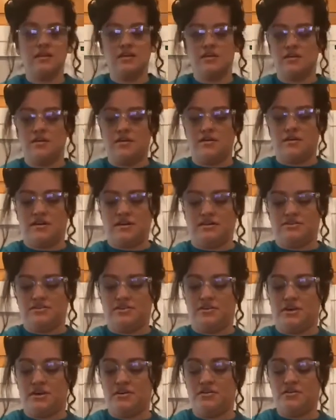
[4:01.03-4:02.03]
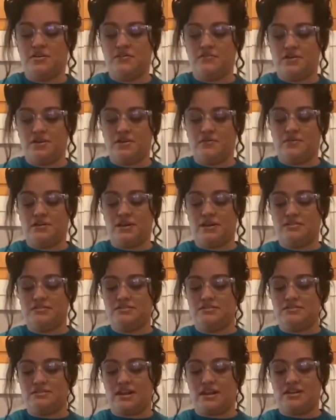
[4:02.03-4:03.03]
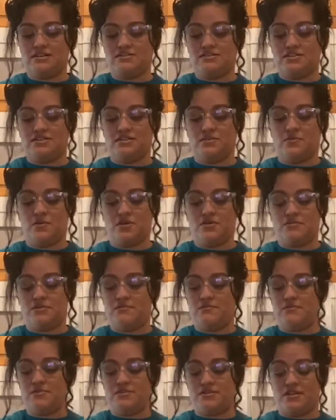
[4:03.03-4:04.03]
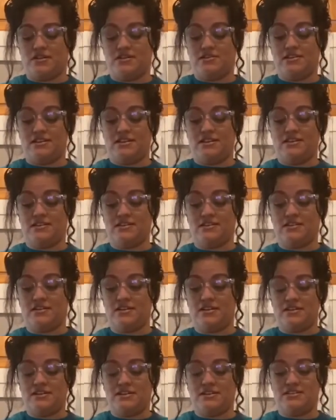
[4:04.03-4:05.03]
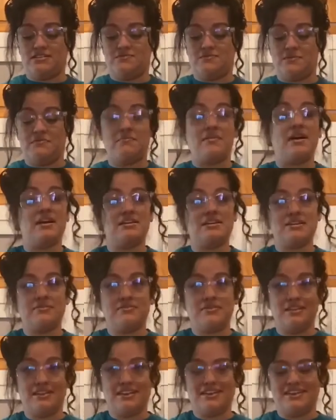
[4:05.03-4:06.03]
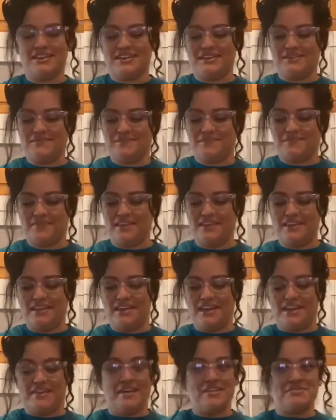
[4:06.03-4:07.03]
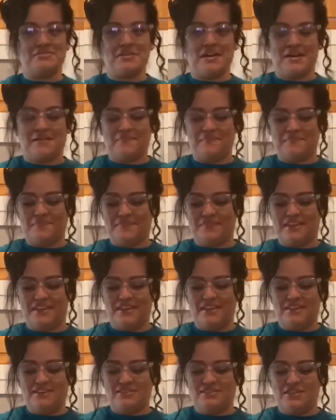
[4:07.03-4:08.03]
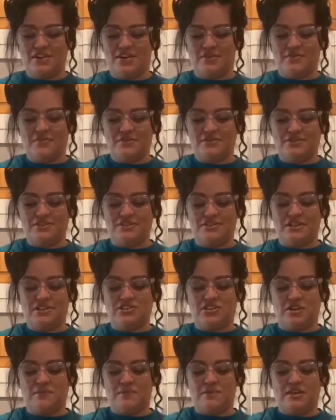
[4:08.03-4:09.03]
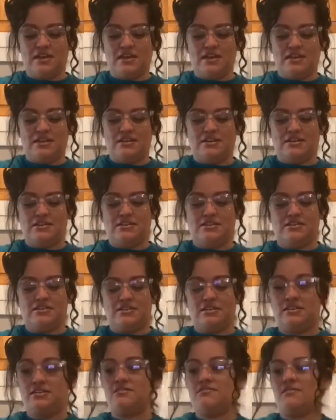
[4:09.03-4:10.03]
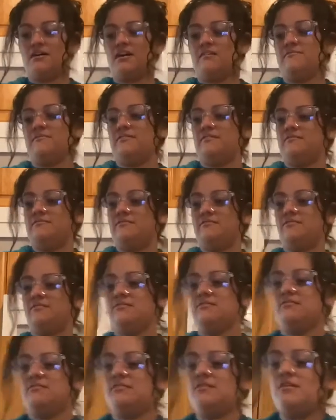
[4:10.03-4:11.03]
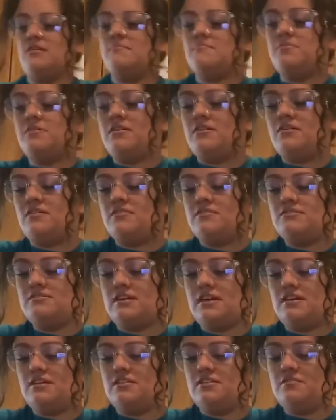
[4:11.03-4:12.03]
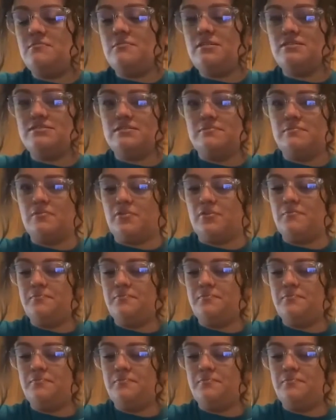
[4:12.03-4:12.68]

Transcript: All right, so I don't know if anyone else's eyes started watering while cutting their onions, but mine definitely did, and that's okay. So once you're done chopping that onion, you're gonna grab it and put it on the side of your mixing bowl.